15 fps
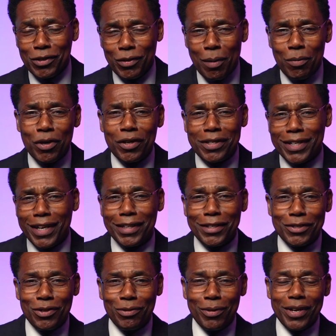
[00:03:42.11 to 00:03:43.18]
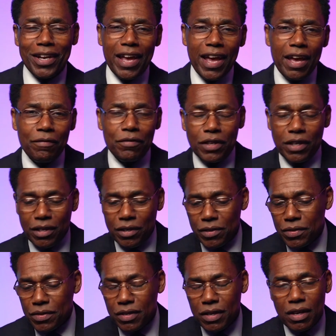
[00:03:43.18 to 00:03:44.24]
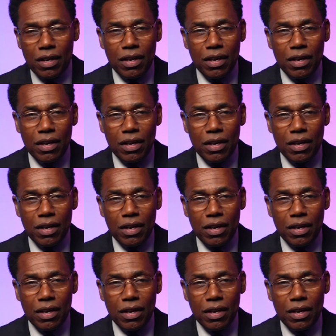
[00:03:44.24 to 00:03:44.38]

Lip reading: So I'm going to take this 3.5 years